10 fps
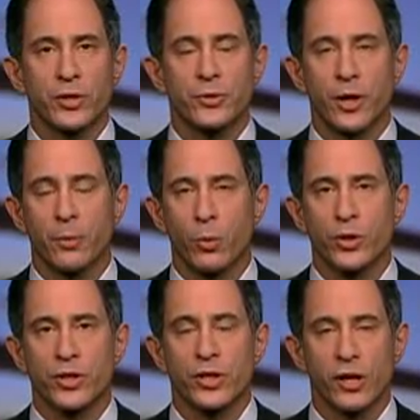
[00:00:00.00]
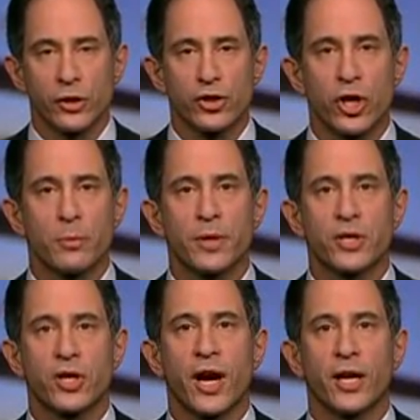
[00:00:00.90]
was an
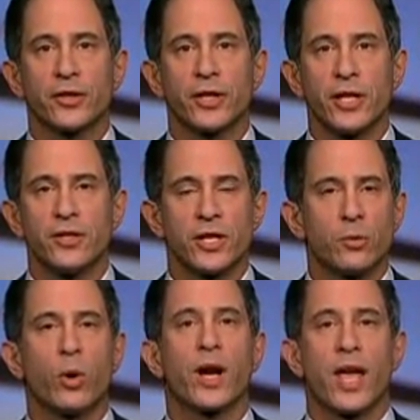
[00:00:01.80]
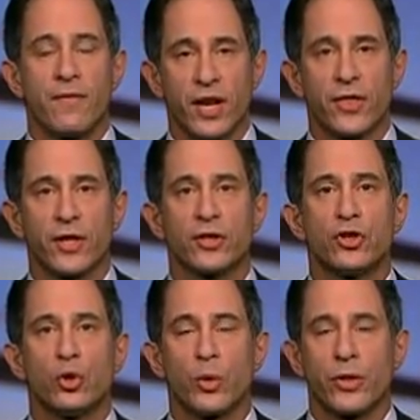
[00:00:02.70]
illegitimate child, and he didn't want to have anything
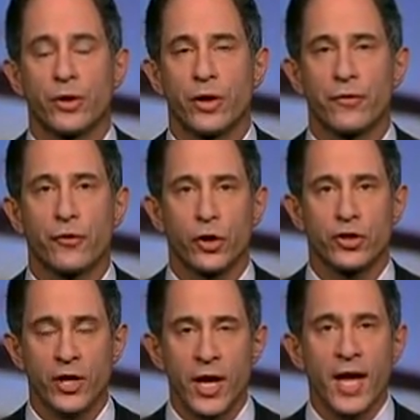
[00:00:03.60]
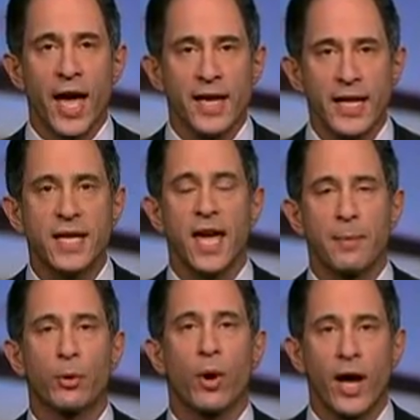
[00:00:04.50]
to do with her at first. And he
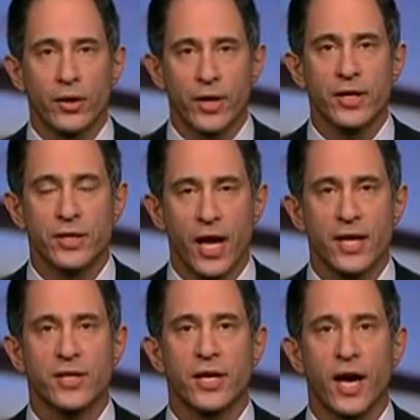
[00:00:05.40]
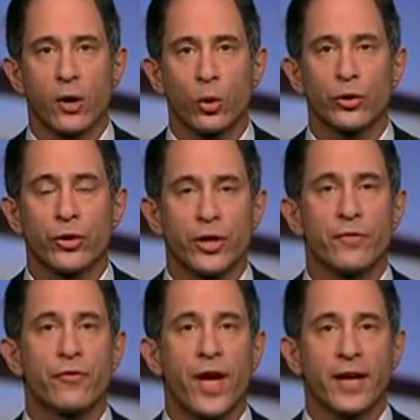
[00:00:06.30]
came around as he got older,
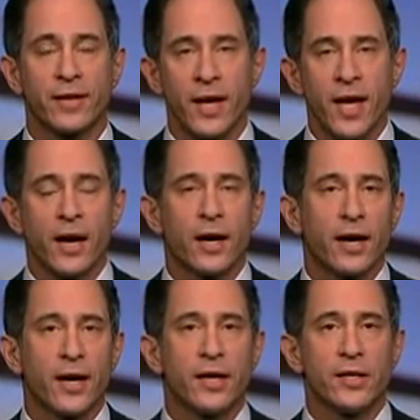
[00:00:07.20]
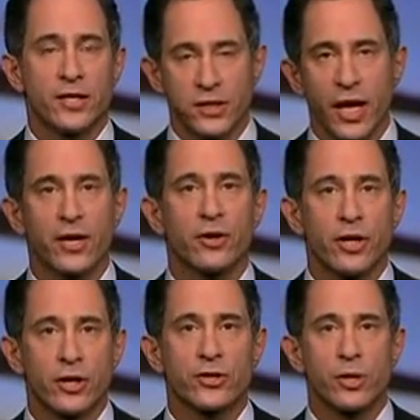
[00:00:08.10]
and in fact, in his later
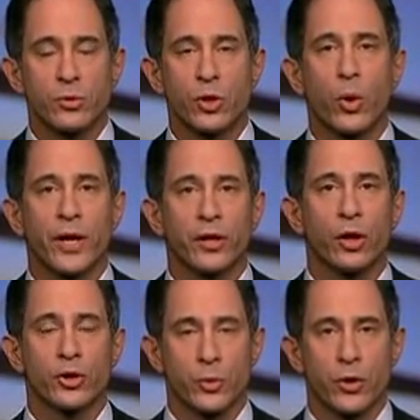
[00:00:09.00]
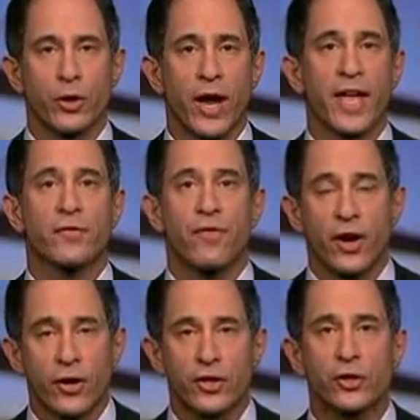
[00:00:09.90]
years, he was quite close with her and
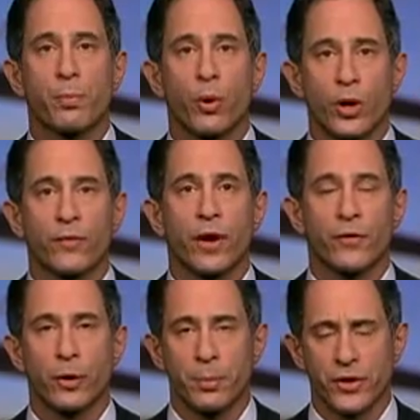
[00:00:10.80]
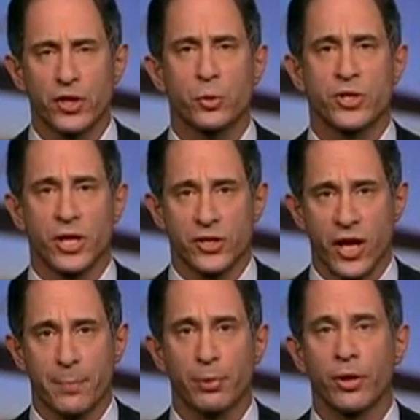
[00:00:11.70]
very supportive of her. But this was an
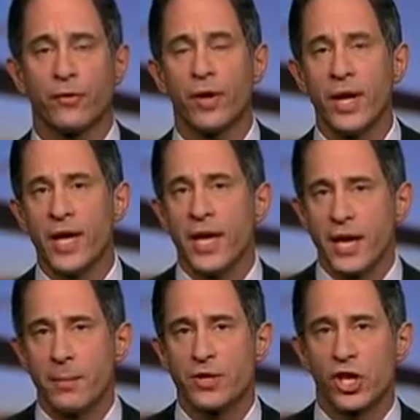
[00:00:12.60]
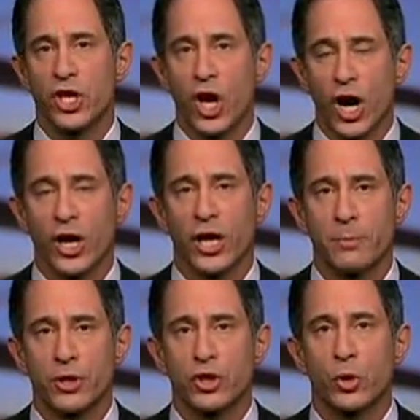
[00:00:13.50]
example of him as a young,
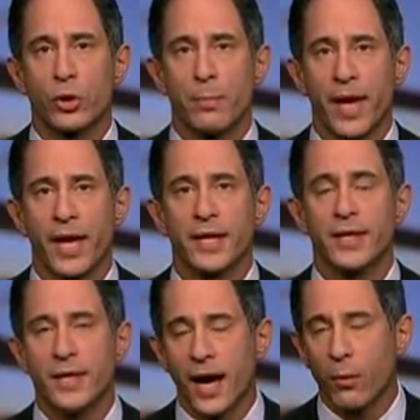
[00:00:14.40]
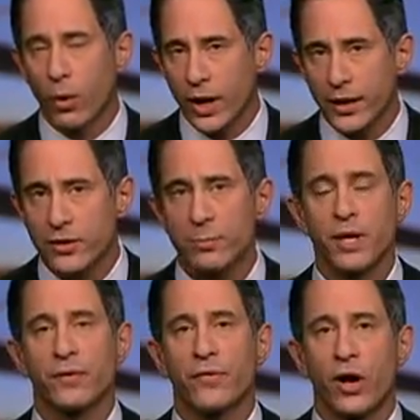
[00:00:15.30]
immature man not wanting to
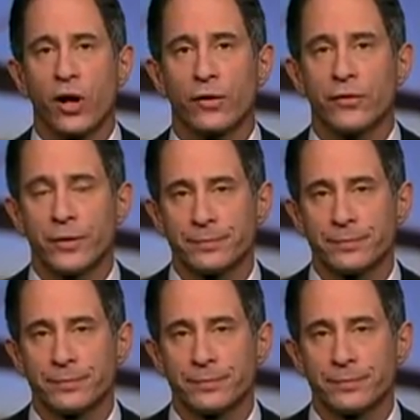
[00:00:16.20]
be involved.